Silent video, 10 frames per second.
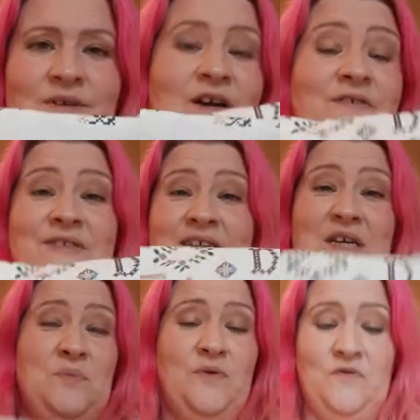I've
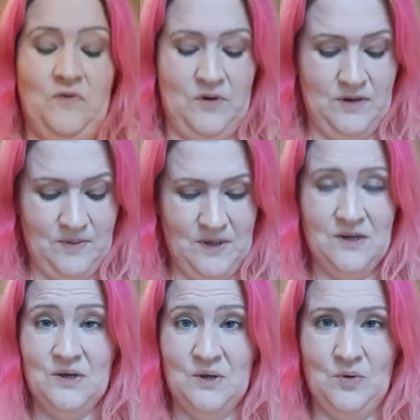said before, I mean,
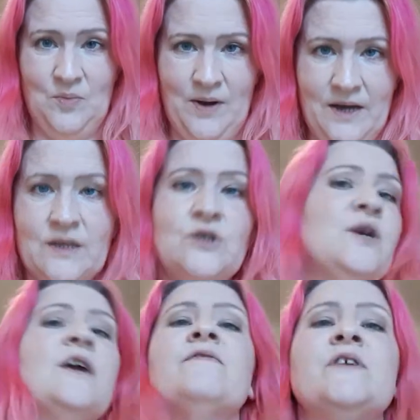you can go back and
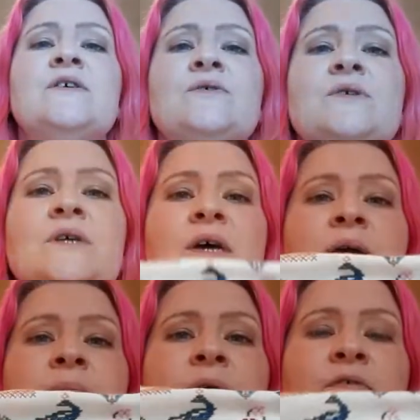check videos.
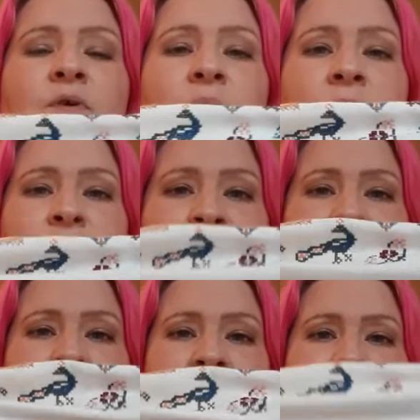If I remember
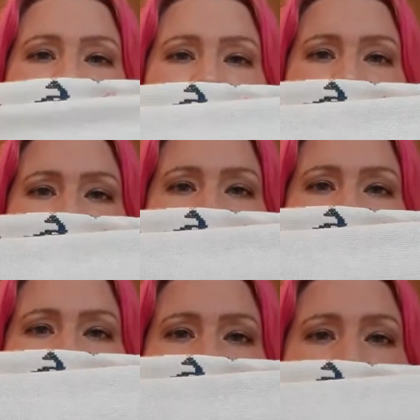during, I'll let
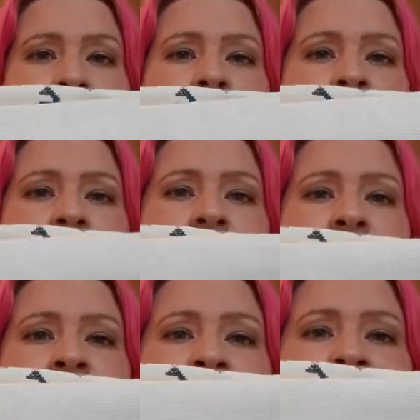you
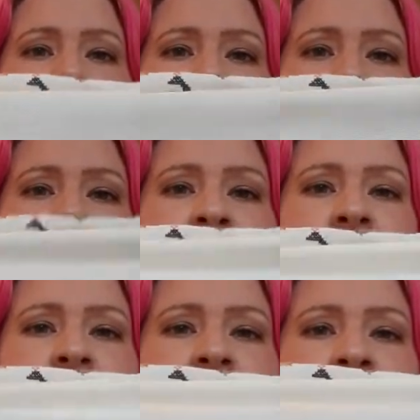know.
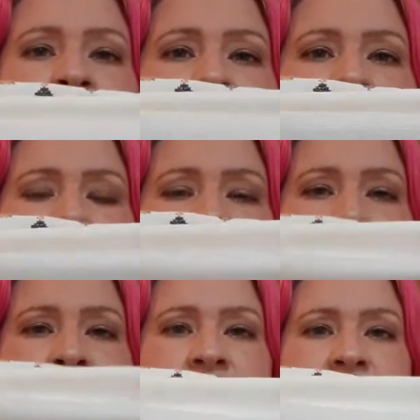So I
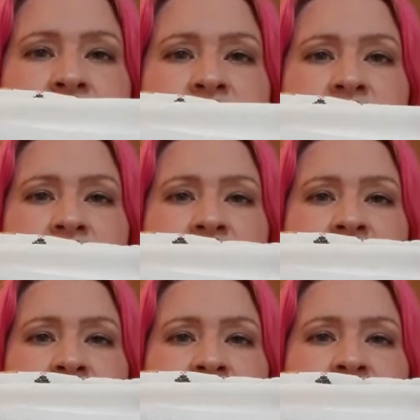started
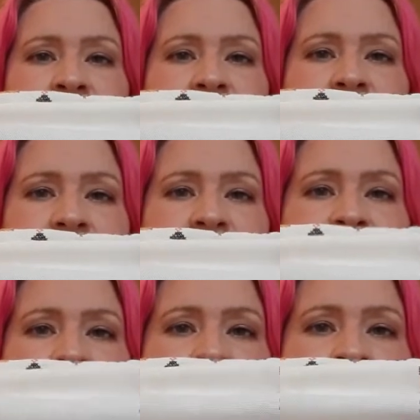here, halfway down this
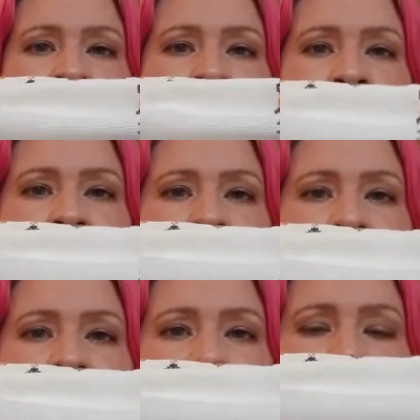flower.
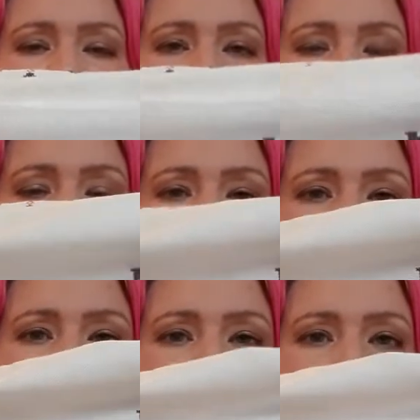I got the flower
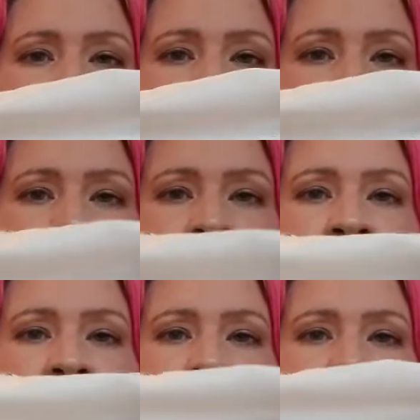done, the crown done,
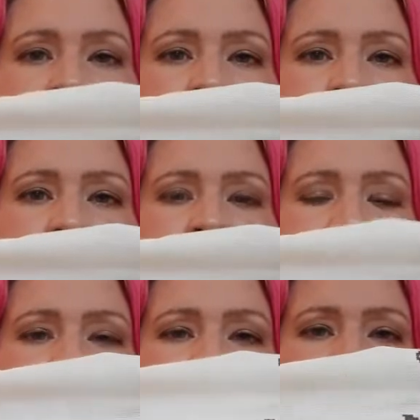the end done,
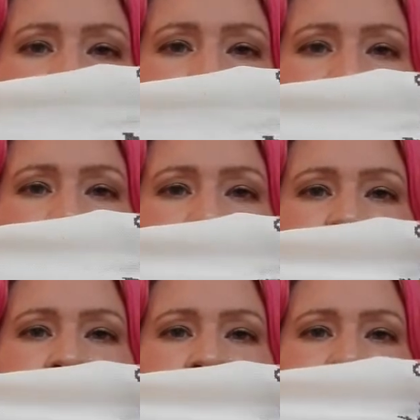this flower,
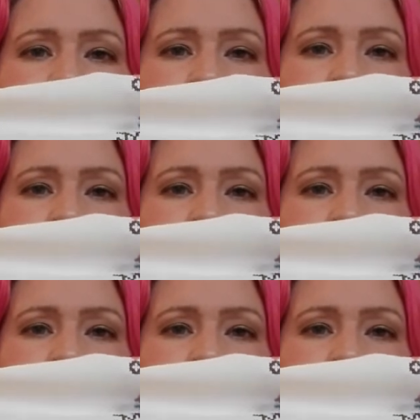these,